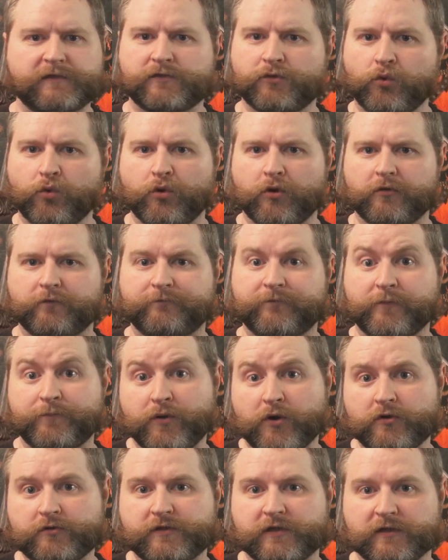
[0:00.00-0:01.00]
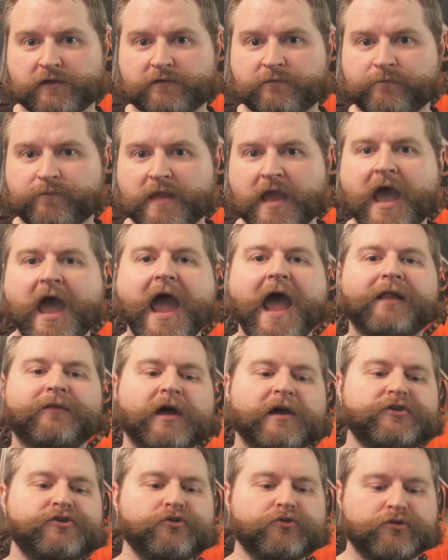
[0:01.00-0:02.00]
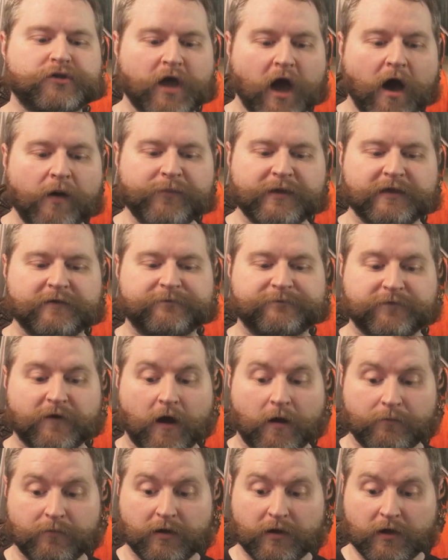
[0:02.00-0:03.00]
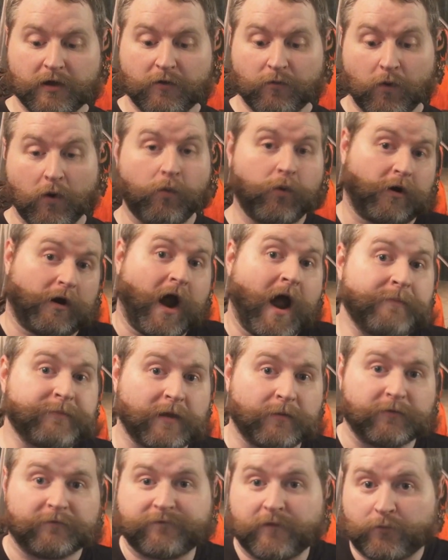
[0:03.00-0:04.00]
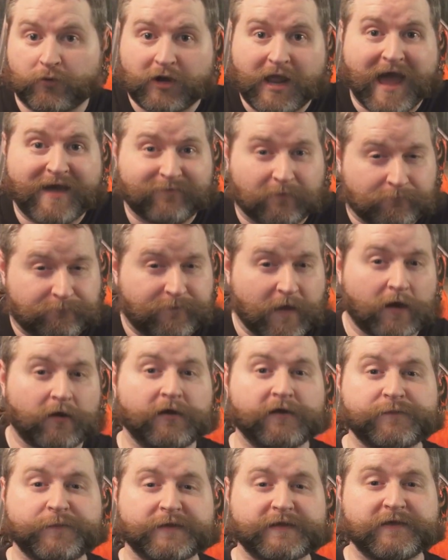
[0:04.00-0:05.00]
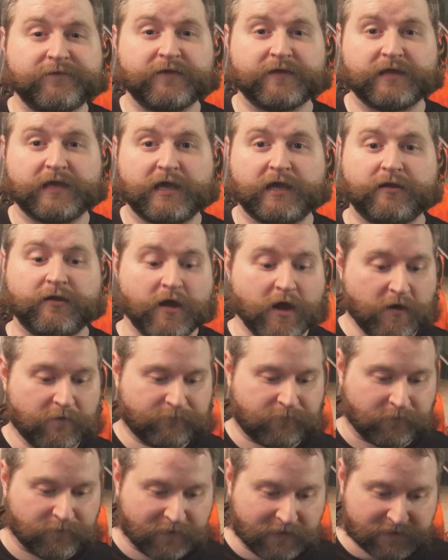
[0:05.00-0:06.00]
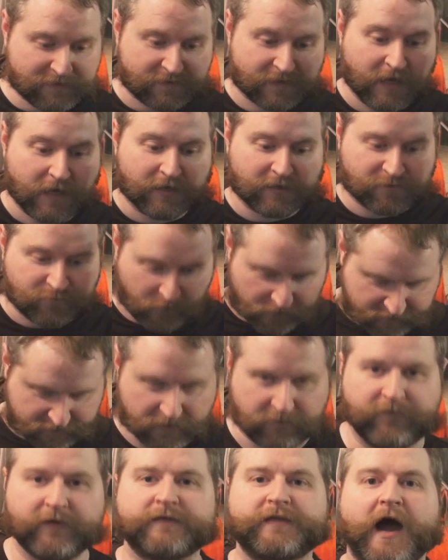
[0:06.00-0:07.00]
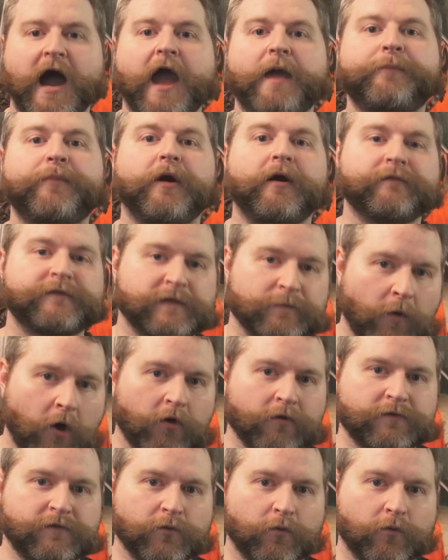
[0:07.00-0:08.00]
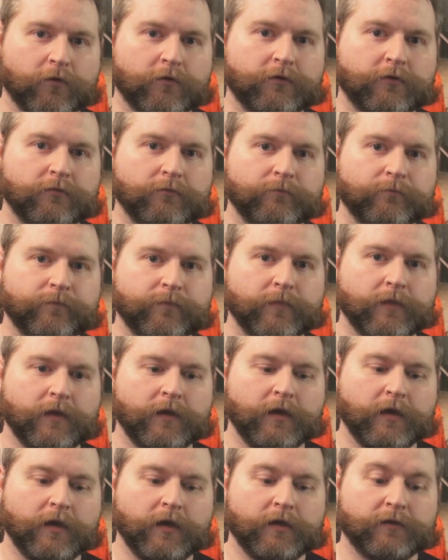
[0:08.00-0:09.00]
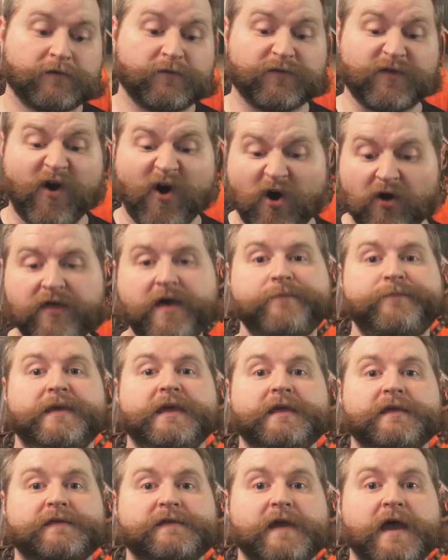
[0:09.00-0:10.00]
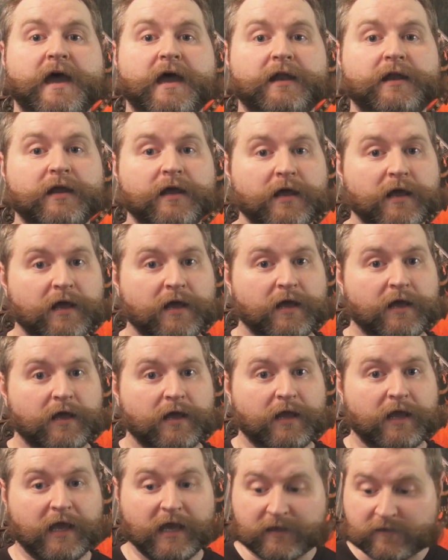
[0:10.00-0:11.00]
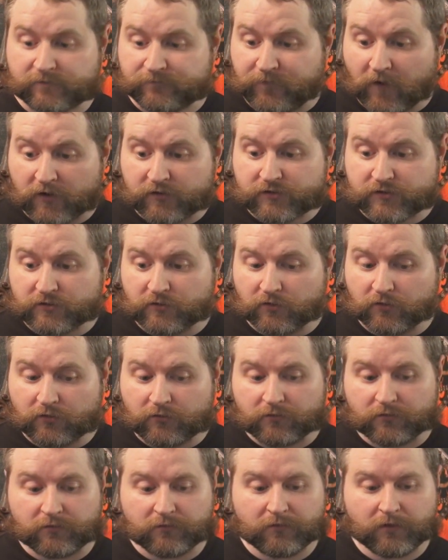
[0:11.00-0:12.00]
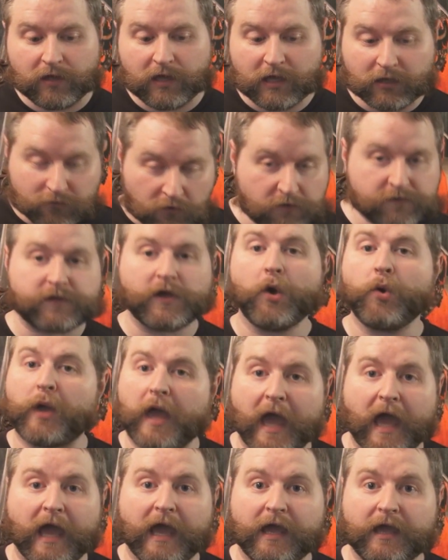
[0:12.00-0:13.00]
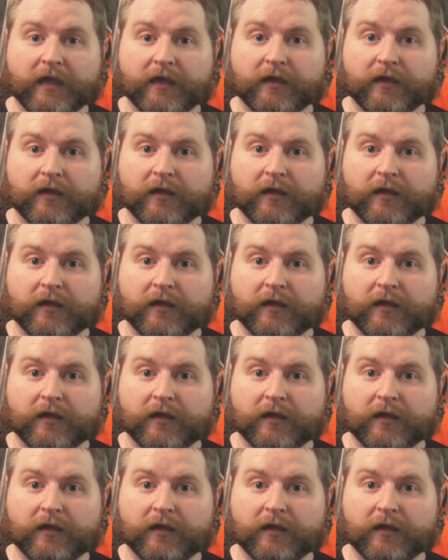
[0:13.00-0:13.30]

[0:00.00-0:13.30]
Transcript: sword for purchase, unless you're coming from, well, where I'm coming from, where you have a very specific need for this specific type of small sword. So with all that being said, it's functional, it looks okay,